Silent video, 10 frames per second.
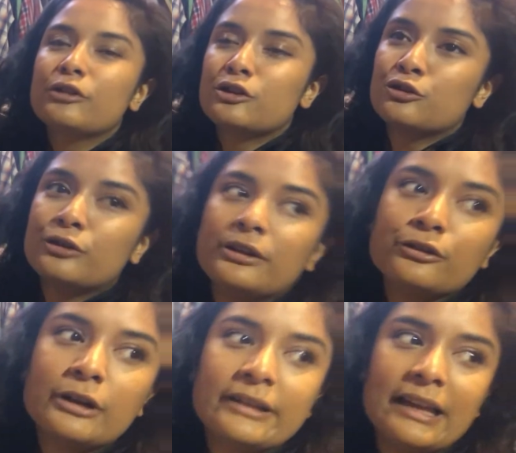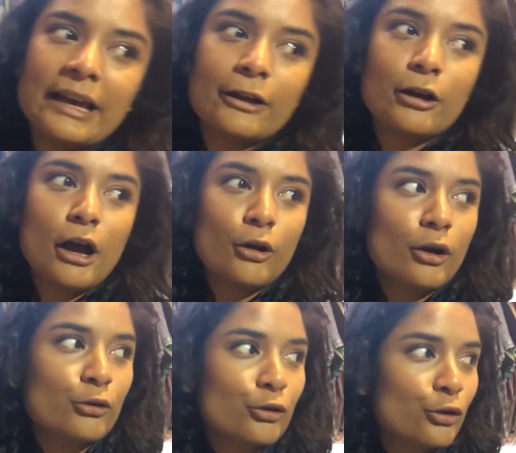with a shirt under and, like,
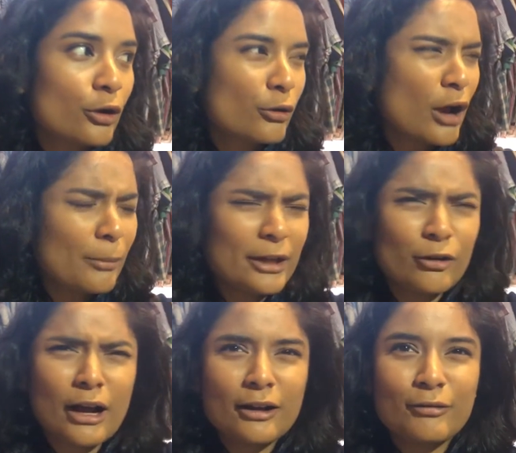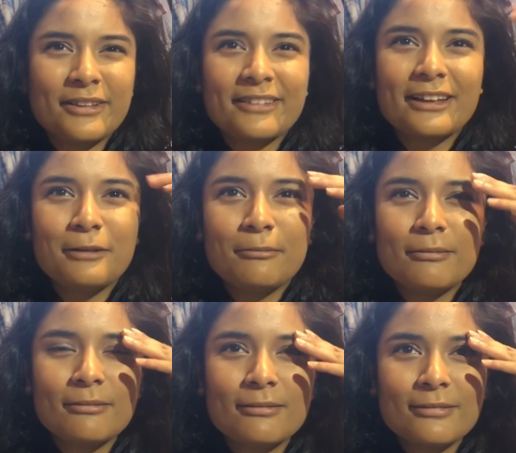Robbie Crockett, what's his name?
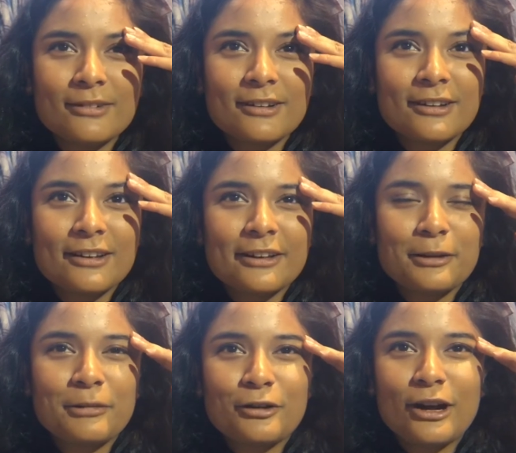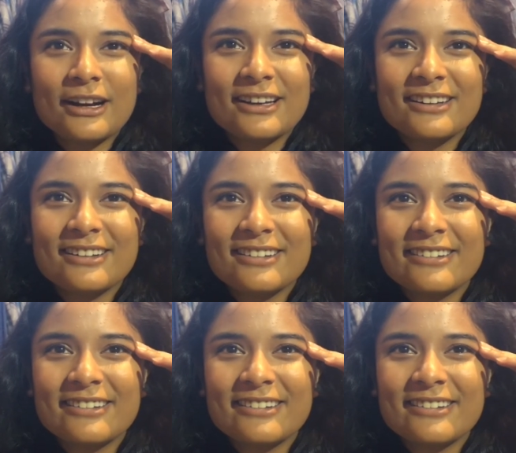Something Crockett?